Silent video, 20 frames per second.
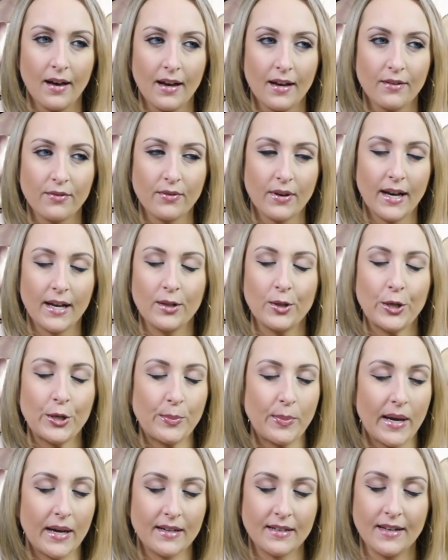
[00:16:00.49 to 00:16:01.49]
if I
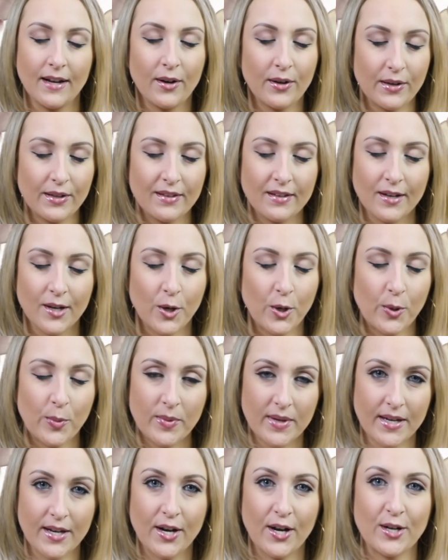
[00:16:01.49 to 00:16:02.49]
look back now and I think, oh
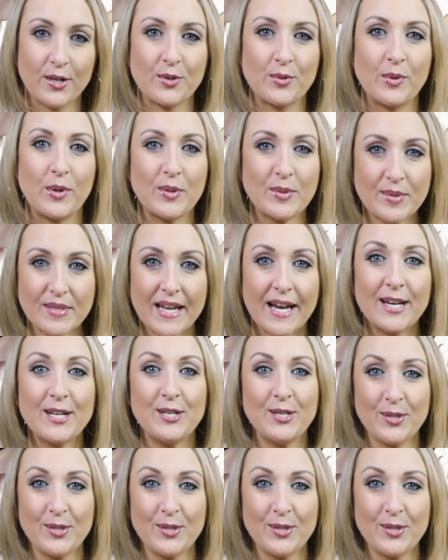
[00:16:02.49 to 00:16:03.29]
my gosh, what was I